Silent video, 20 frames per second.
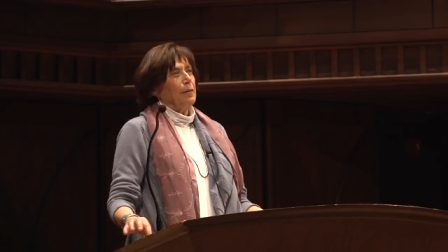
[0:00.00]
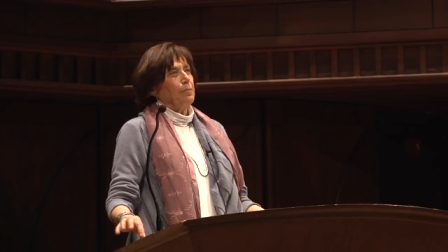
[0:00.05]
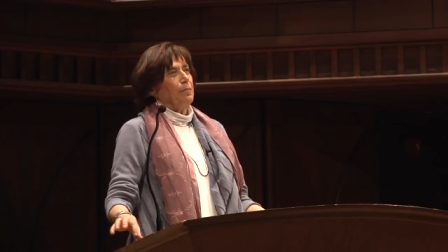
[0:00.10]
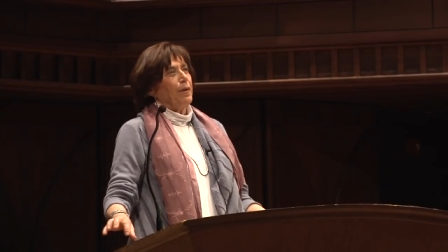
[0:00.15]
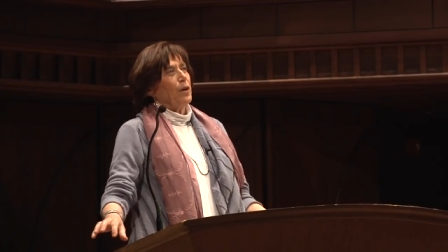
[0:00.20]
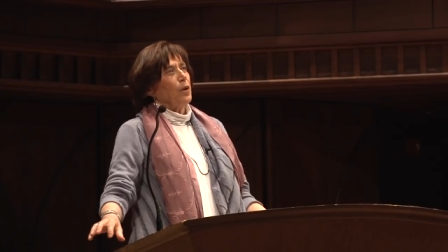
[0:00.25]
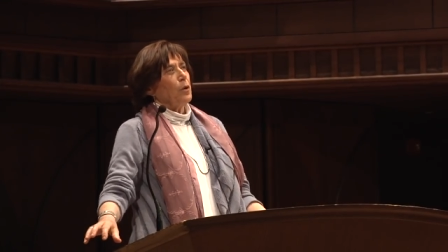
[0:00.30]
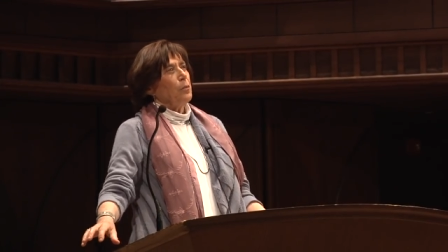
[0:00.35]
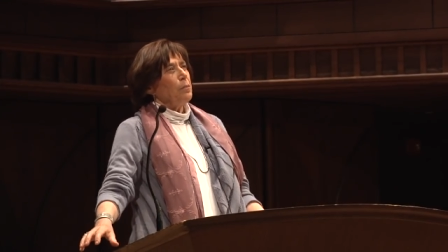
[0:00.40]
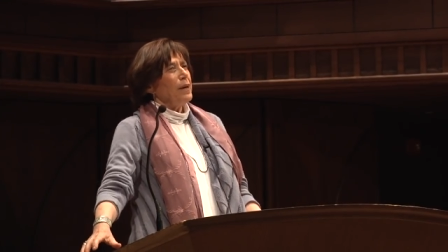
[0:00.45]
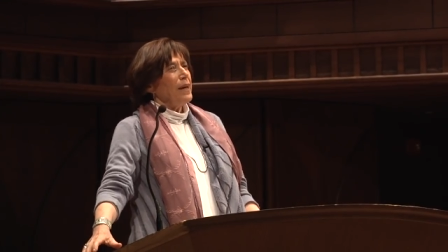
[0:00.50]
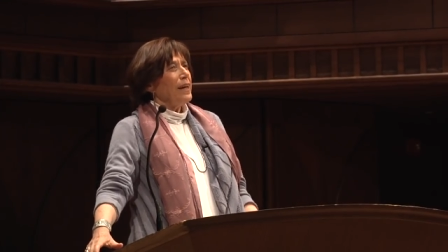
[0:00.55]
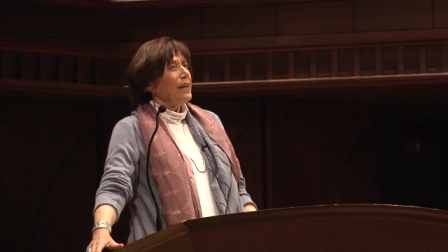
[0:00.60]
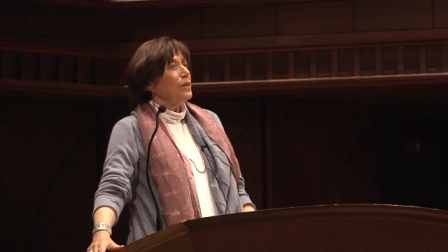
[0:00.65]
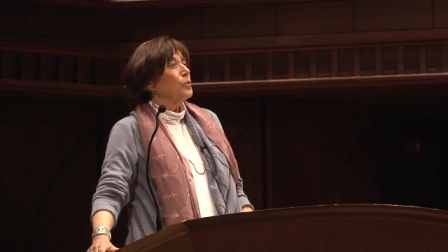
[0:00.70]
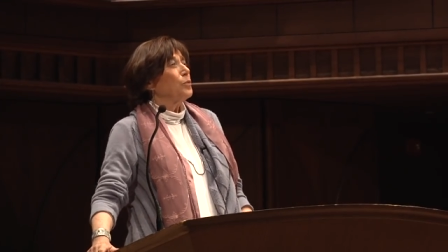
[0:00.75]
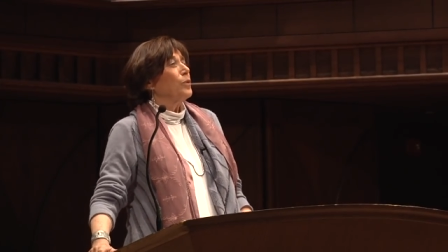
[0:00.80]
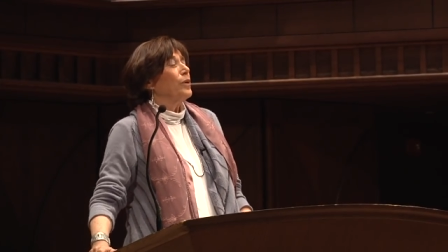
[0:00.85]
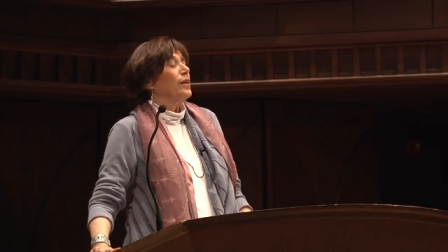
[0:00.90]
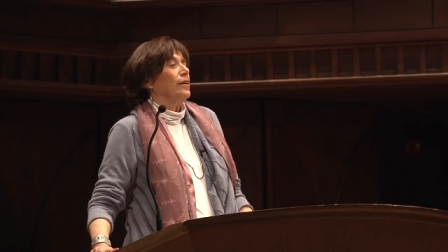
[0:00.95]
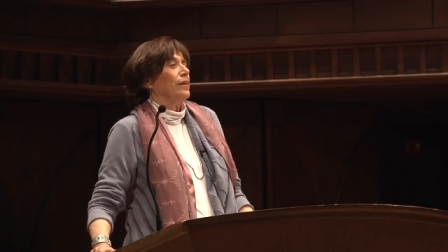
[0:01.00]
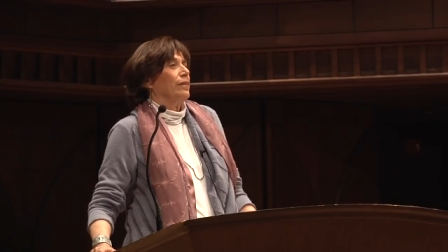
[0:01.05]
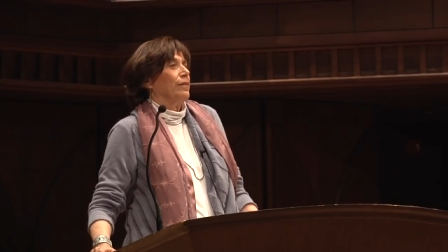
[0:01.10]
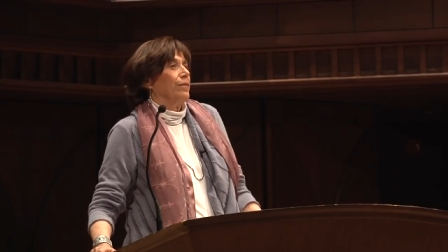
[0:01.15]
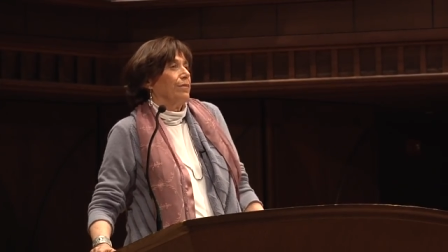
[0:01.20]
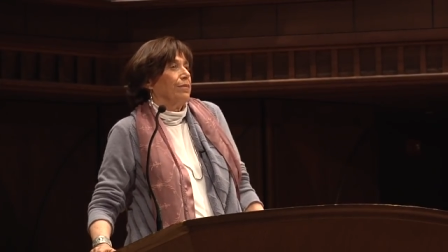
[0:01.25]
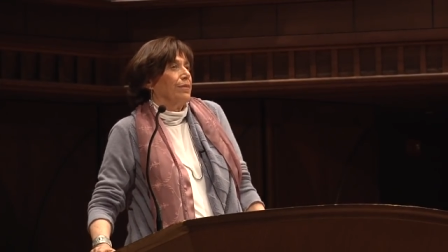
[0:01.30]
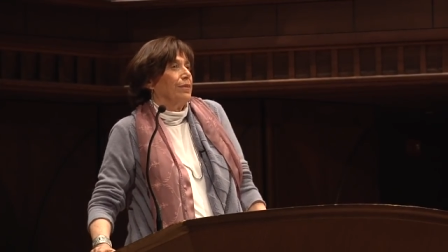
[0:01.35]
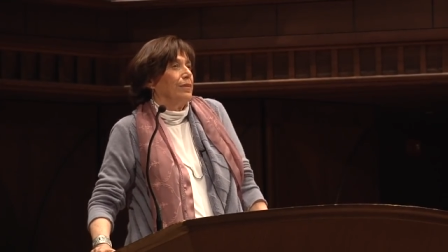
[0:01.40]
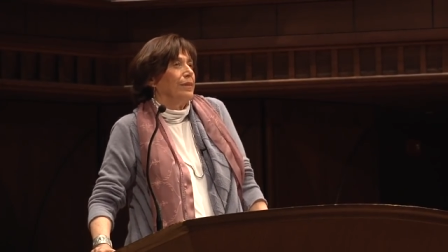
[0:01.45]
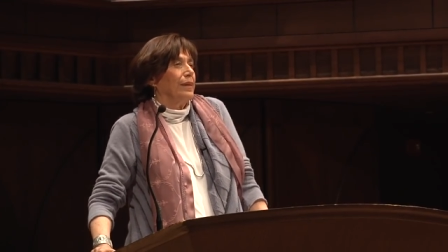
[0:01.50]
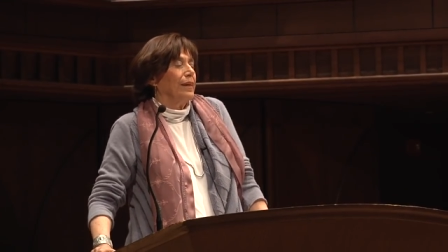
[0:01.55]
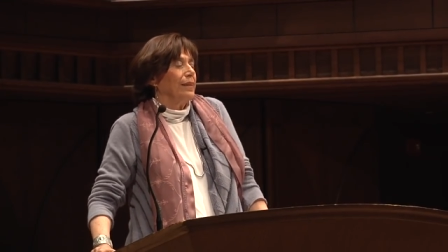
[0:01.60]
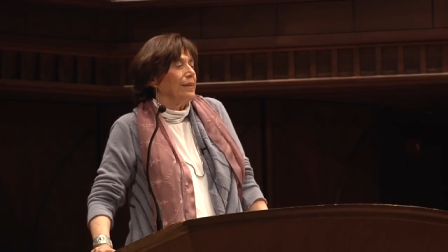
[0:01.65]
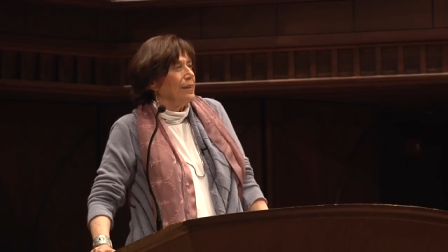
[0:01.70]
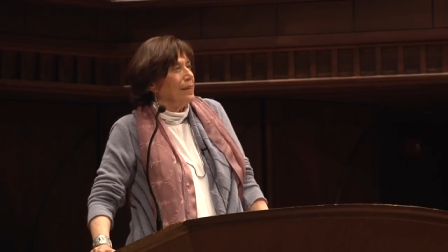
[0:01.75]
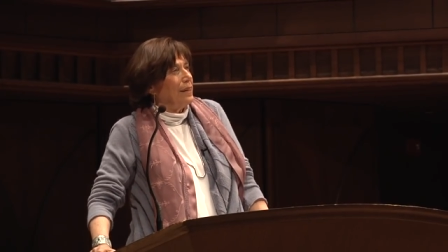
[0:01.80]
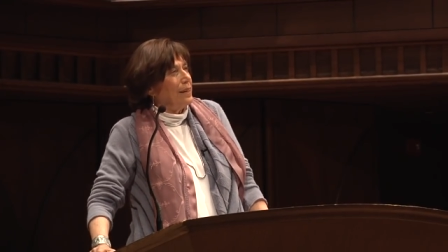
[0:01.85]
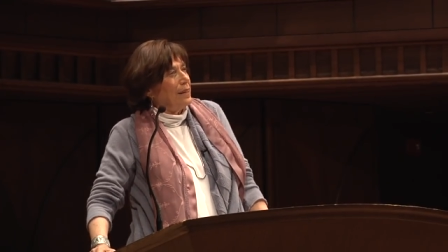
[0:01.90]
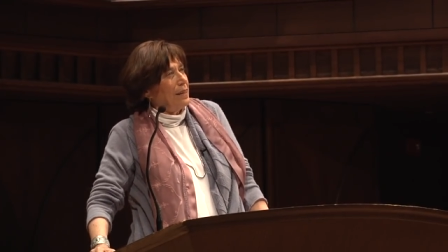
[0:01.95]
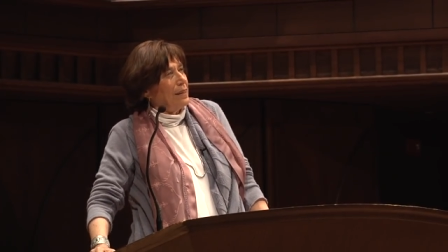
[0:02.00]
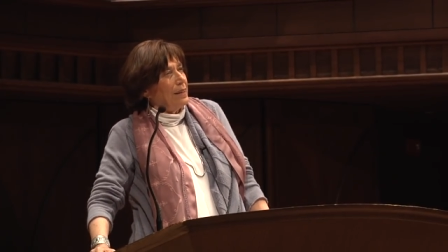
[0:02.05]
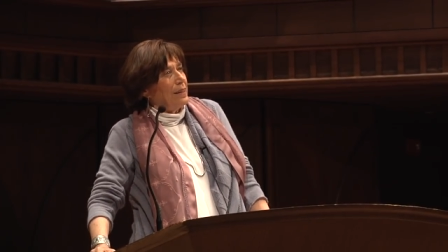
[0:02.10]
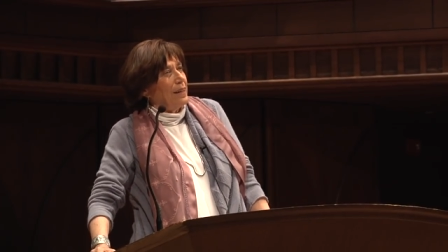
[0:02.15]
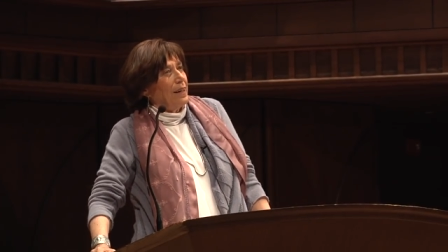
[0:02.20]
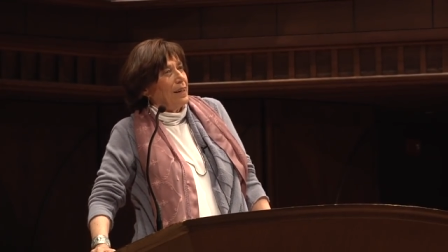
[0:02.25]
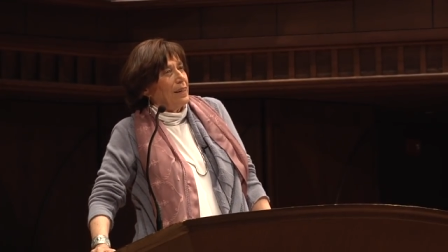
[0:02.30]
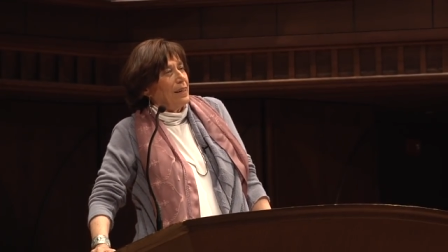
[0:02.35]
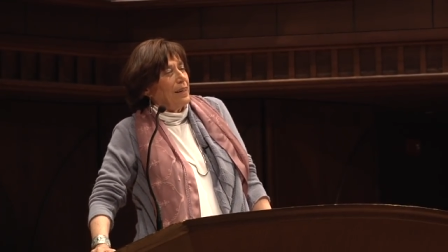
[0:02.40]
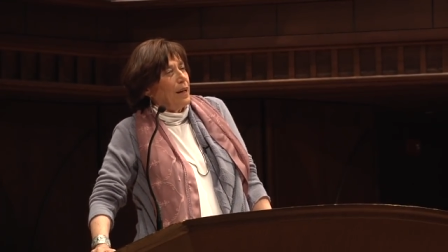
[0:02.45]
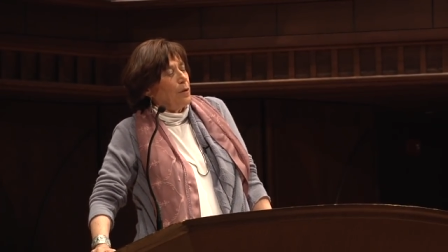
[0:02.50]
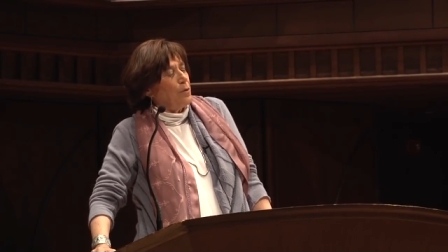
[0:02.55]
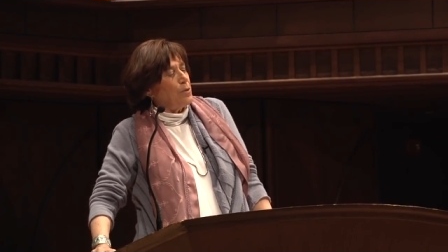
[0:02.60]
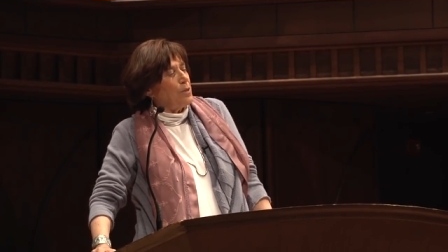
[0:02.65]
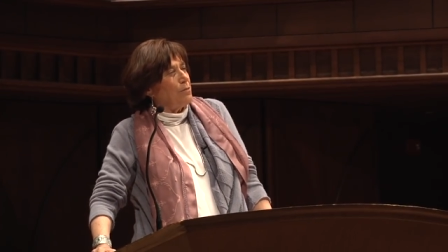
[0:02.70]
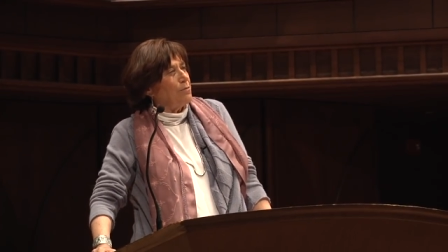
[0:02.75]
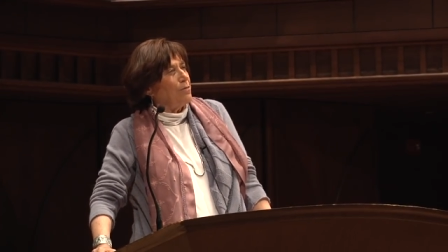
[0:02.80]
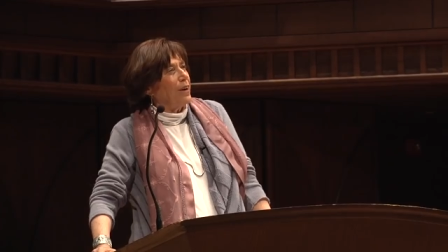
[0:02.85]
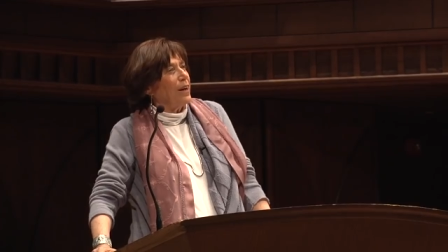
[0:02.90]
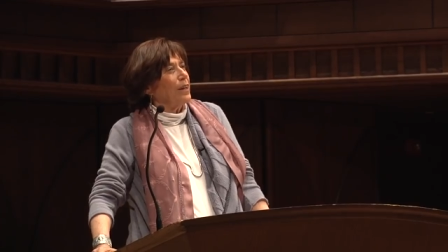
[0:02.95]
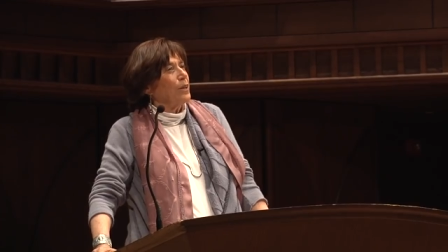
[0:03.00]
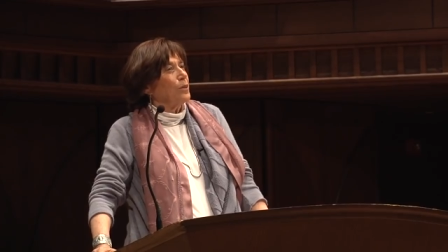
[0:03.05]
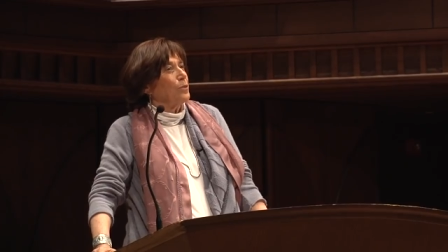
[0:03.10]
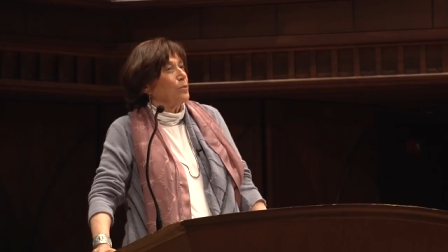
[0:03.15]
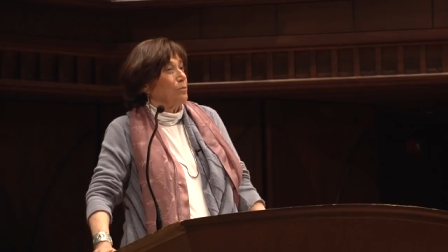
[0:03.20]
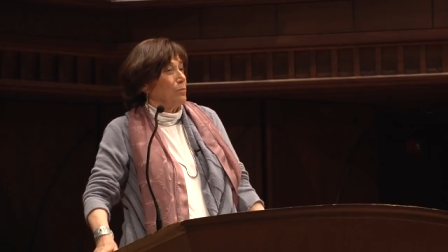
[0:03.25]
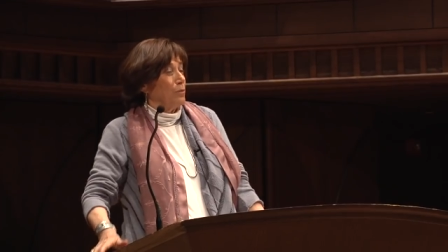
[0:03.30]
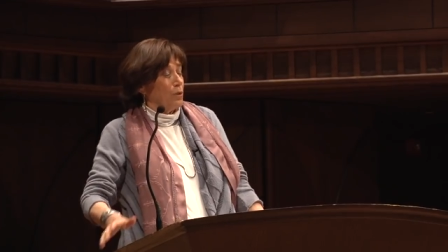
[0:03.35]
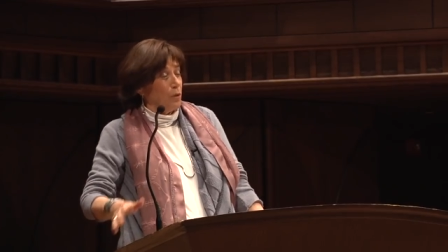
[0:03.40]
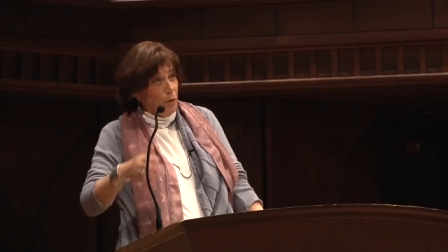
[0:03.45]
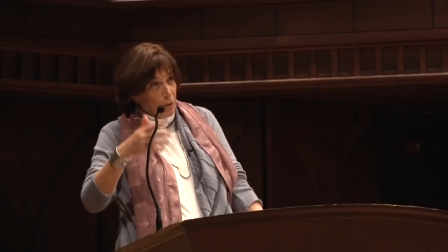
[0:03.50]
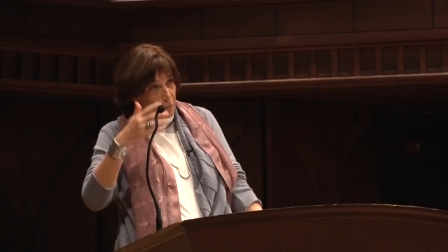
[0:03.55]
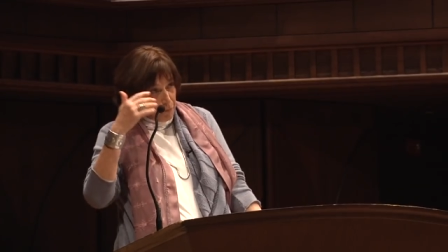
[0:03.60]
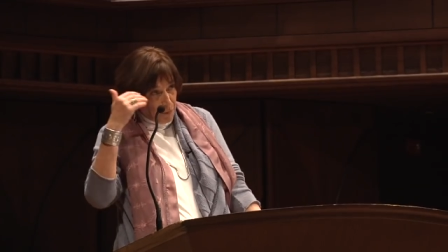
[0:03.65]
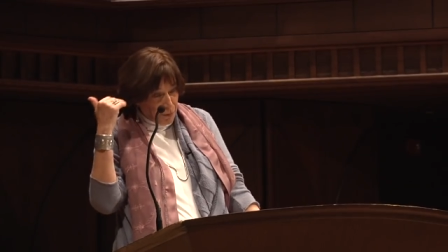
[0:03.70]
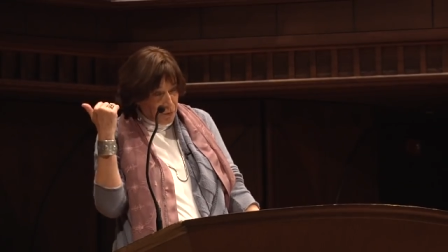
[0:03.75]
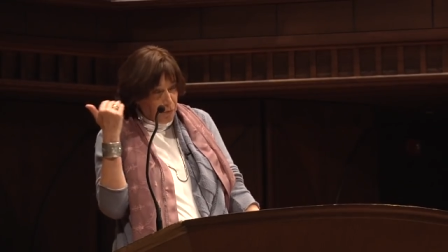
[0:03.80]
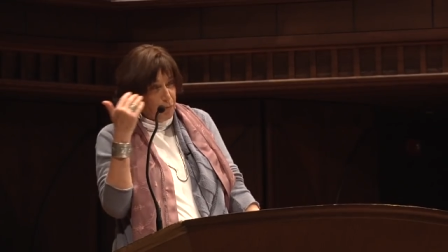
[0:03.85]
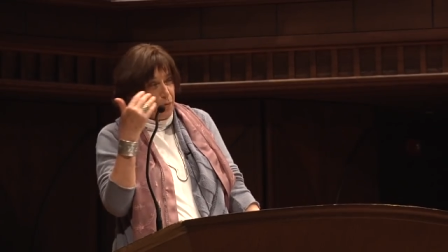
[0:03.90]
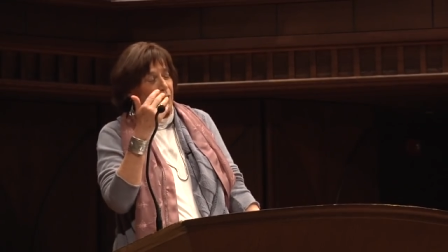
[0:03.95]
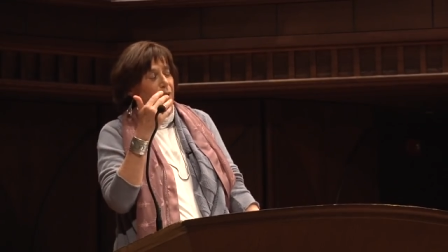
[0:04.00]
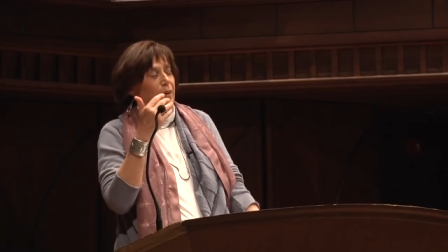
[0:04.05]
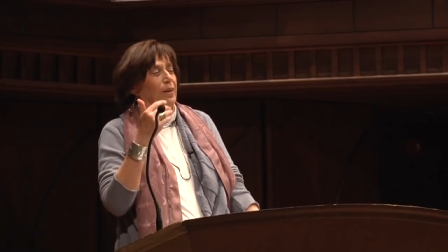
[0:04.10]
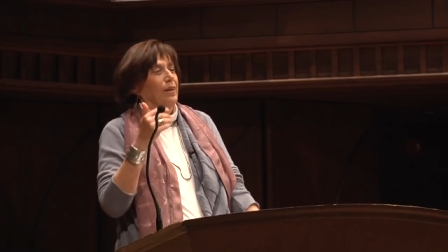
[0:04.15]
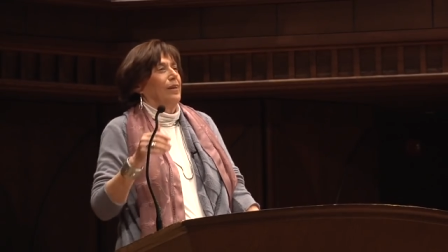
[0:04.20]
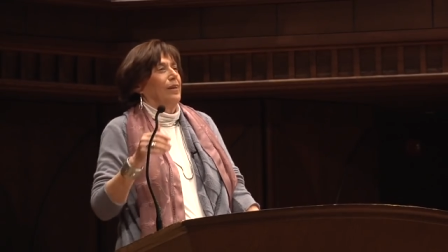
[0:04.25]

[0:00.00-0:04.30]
But on May 20th, 1989, I was invited long before.